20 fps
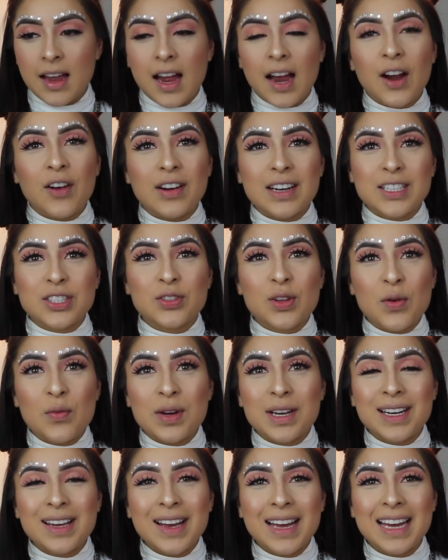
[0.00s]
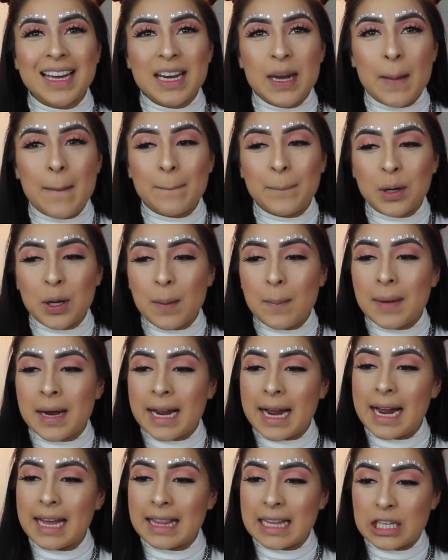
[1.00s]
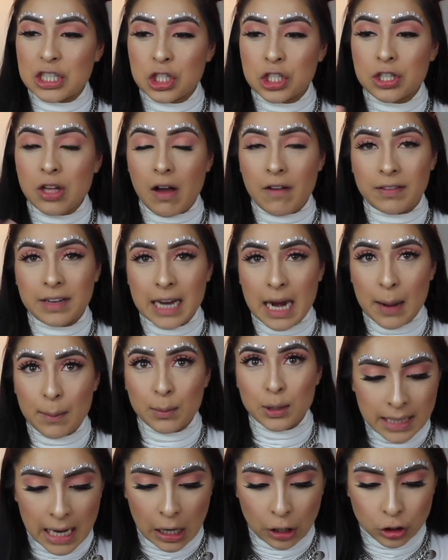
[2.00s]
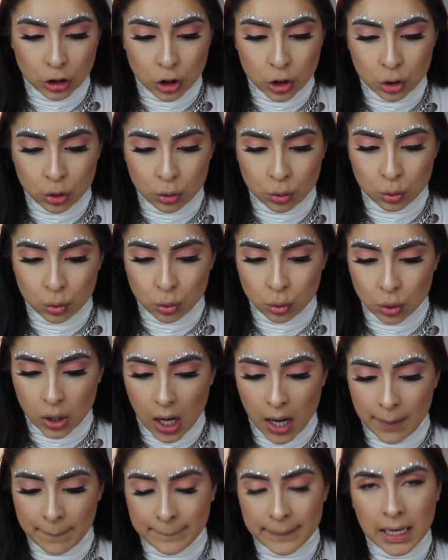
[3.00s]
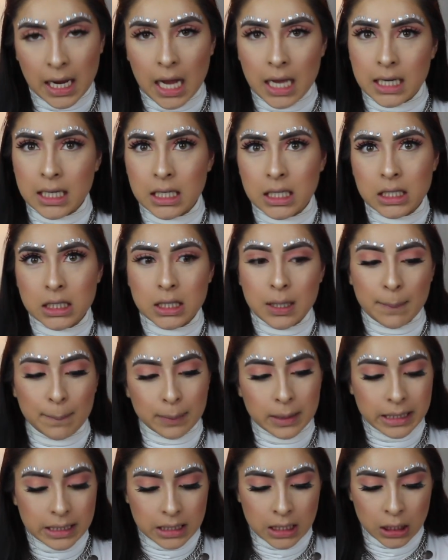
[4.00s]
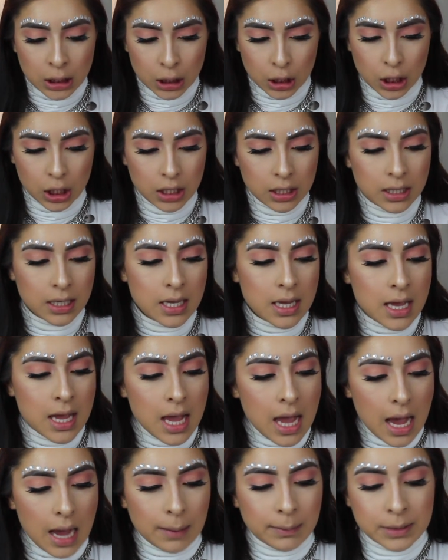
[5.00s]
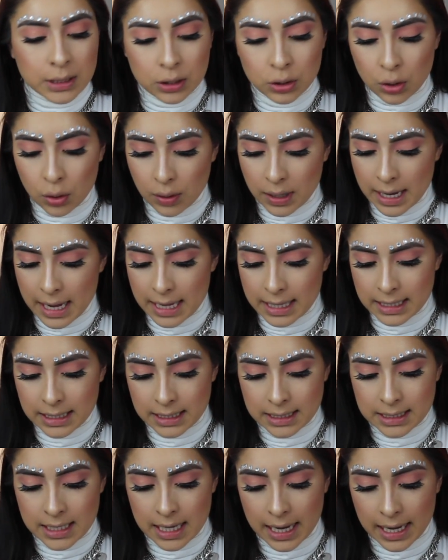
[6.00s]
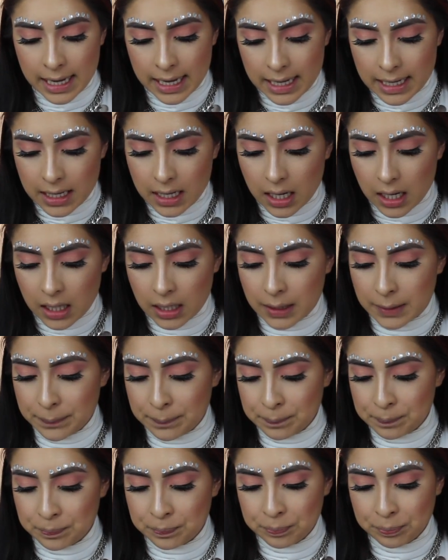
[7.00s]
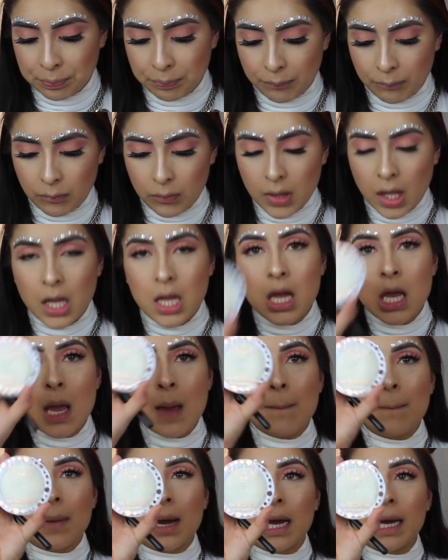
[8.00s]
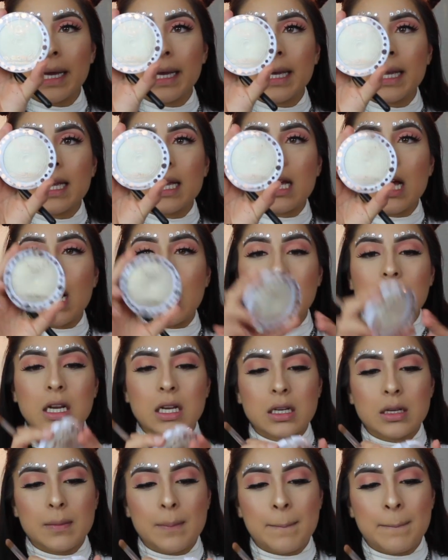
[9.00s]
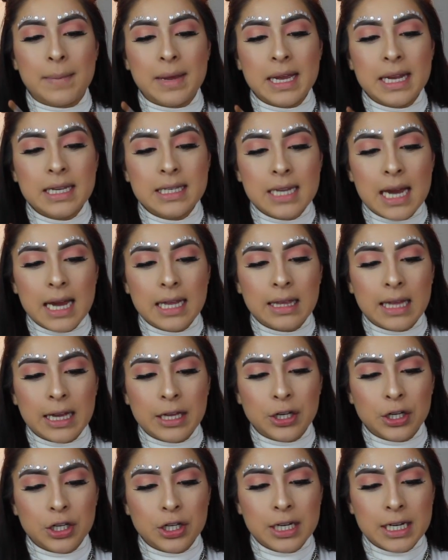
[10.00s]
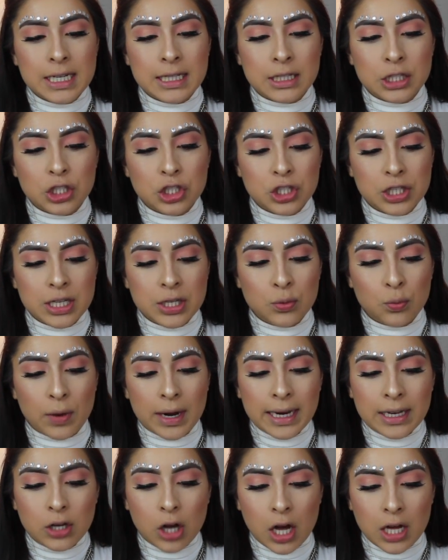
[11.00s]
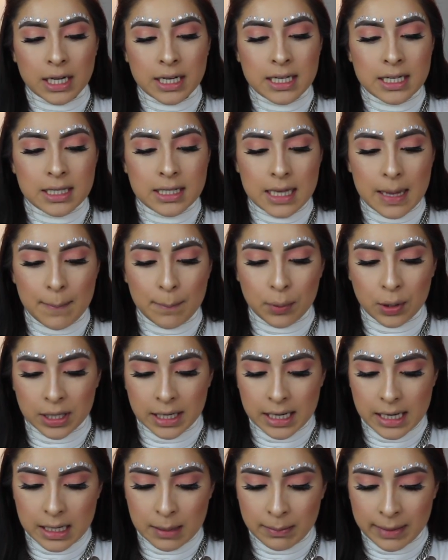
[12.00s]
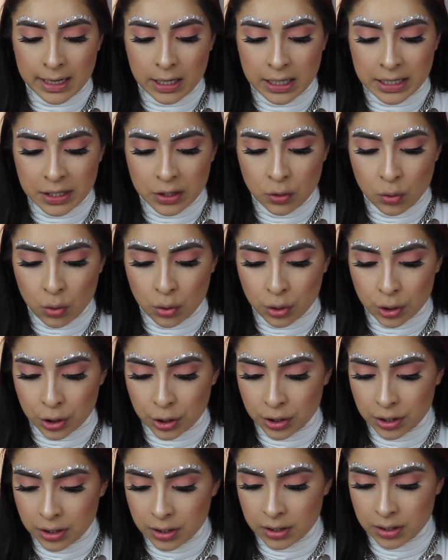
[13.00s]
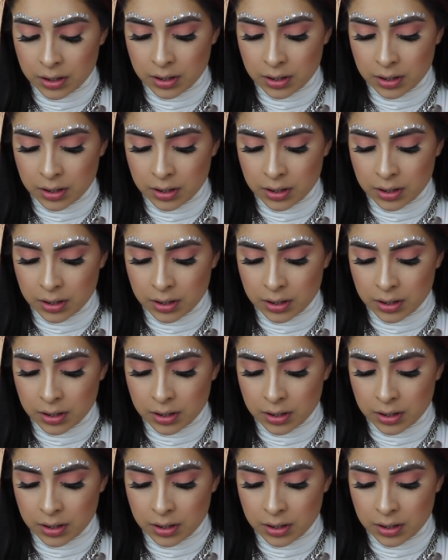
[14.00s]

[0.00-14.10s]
Alright, so I went ahead and put my eyelashes off camera. Now to kind of complete the look, I'm going to go ahead and take my baked highlighter in the shade White Goddess and put it in my inner corner.